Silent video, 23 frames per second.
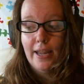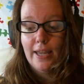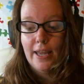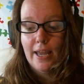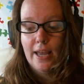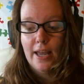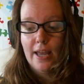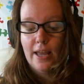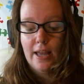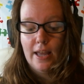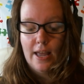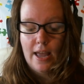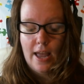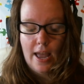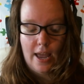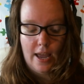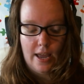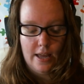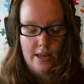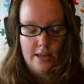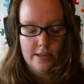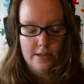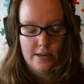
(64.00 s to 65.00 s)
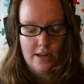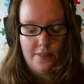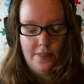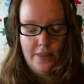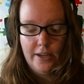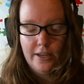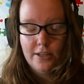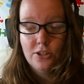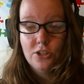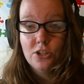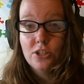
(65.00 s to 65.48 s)
it, and I
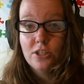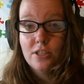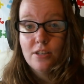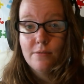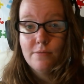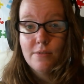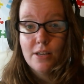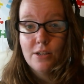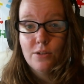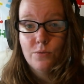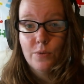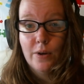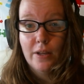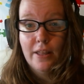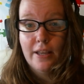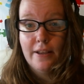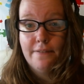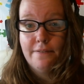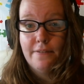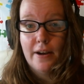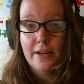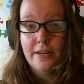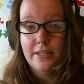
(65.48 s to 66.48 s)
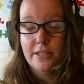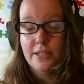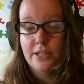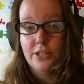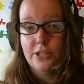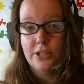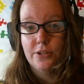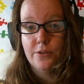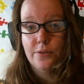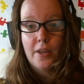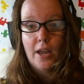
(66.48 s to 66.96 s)
think it's just something really fun to
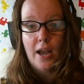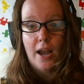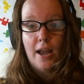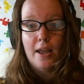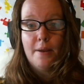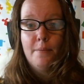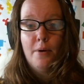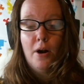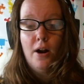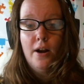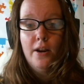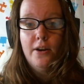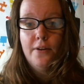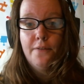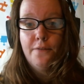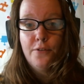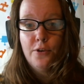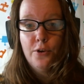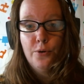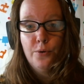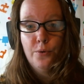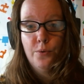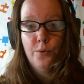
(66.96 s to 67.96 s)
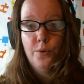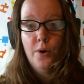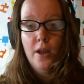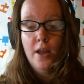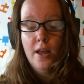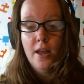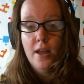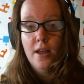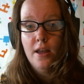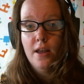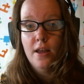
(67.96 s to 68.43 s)
do. I'm on a few
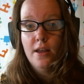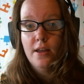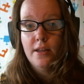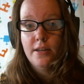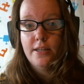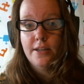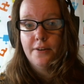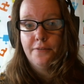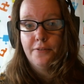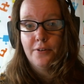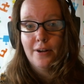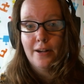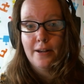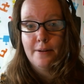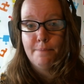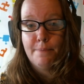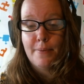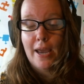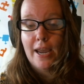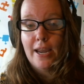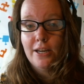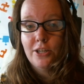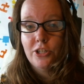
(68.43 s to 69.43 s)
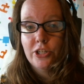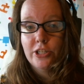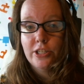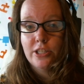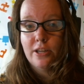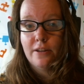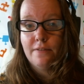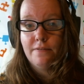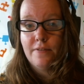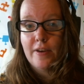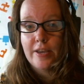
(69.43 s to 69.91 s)
different pages
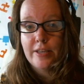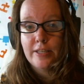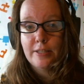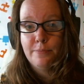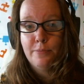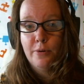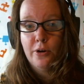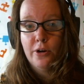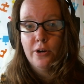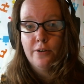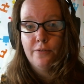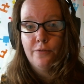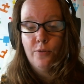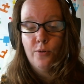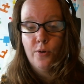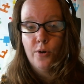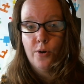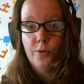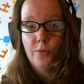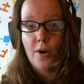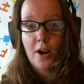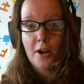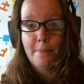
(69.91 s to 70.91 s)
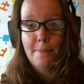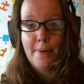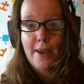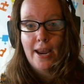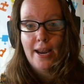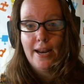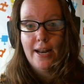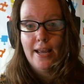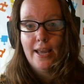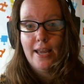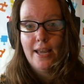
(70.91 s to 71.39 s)
on Facebook for rock
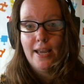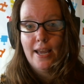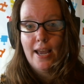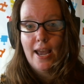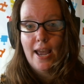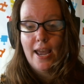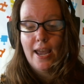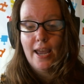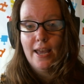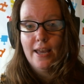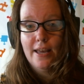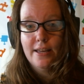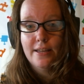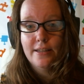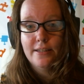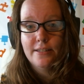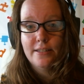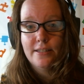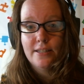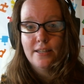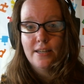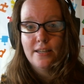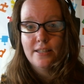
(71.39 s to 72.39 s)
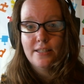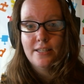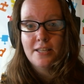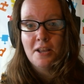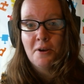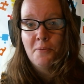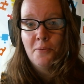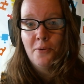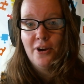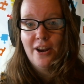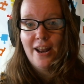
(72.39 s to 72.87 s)
painting, and
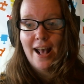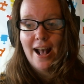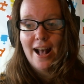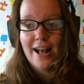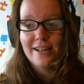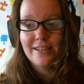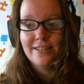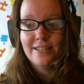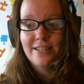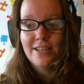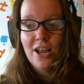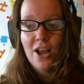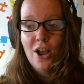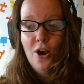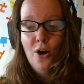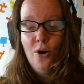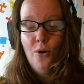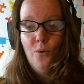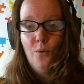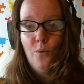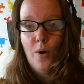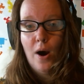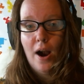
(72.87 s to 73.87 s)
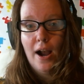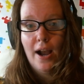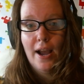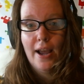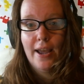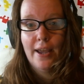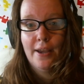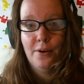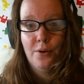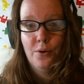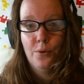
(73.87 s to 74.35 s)
someone asked
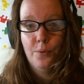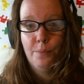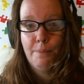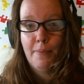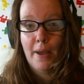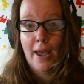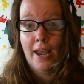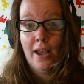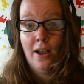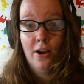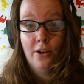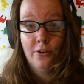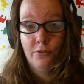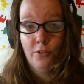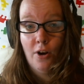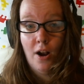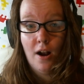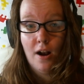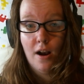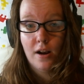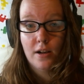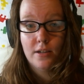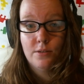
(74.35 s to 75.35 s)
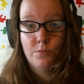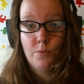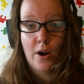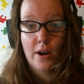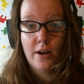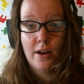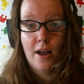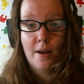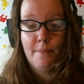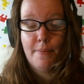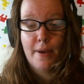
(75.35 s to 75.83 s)
why paint on rocks, why
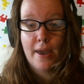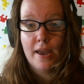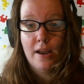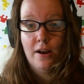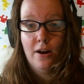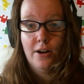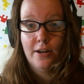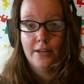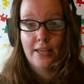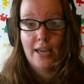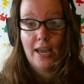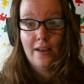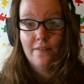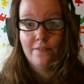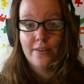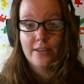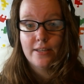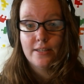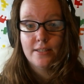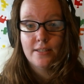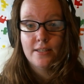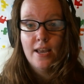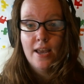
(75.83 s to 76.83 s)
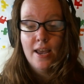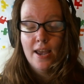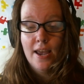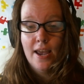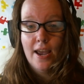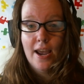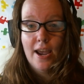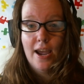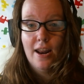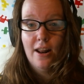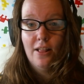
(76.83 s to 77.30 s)
not paint on canvas?
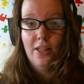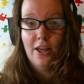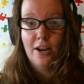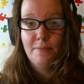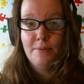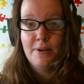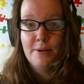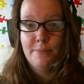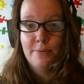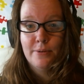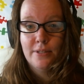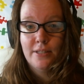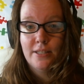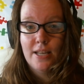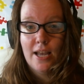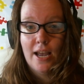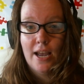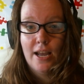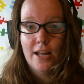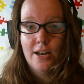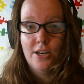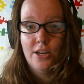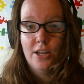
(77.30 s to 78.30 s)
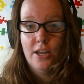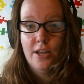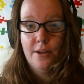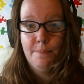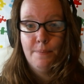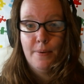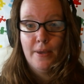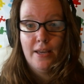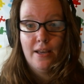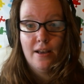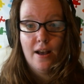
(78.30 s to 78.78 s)
And a lot of people said
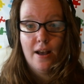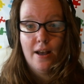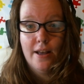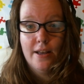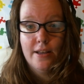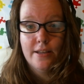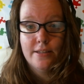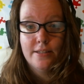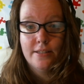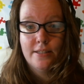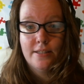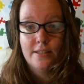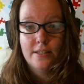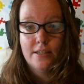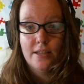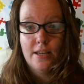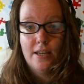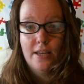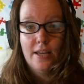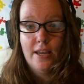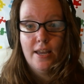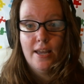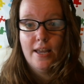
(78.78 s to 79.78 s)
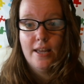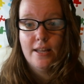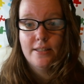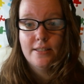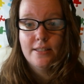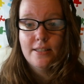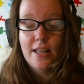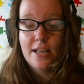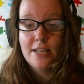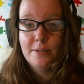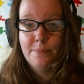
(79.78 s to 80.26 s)
because
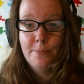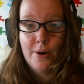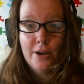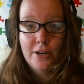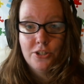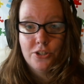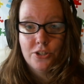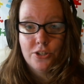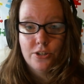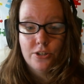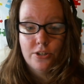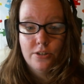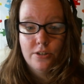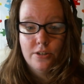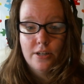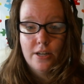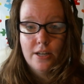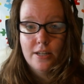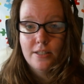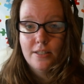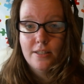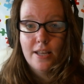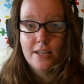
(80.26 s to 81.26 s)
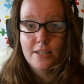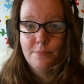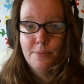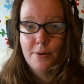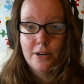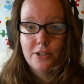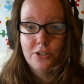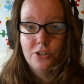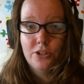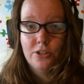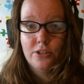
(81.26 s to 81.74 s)
it's less pressure. It's less
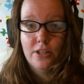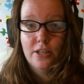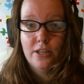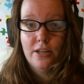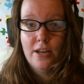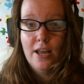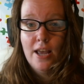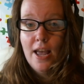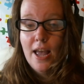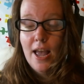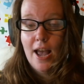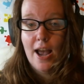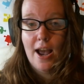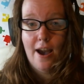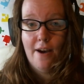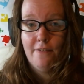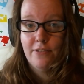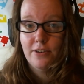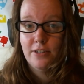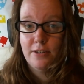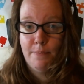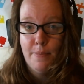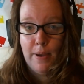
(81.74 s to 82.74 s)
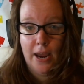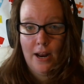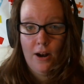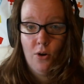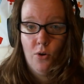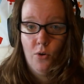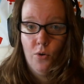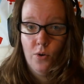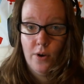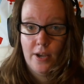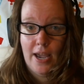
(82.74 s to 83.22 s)
pressure than having to paint a
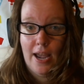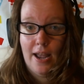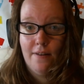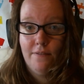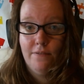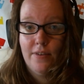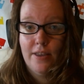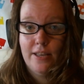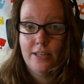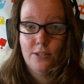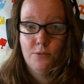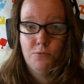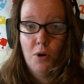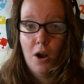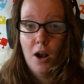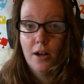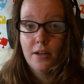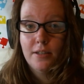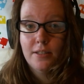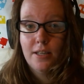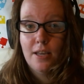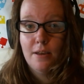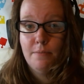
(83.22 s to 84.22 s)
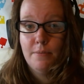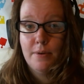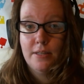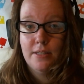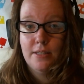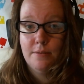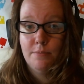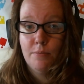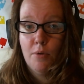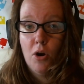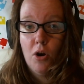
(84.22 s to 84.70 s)
whole canvas. Rocks can be
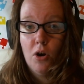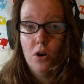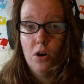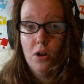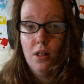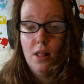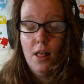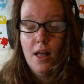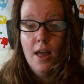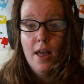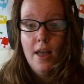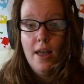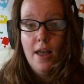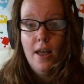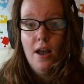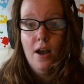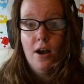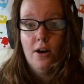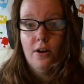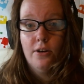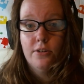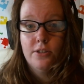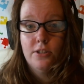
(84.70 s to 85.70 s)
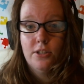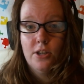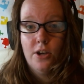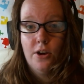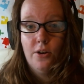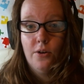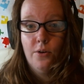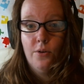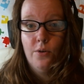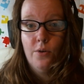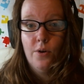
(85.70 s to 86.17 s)
small.
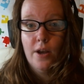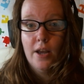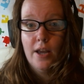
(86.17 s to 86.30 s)
Also,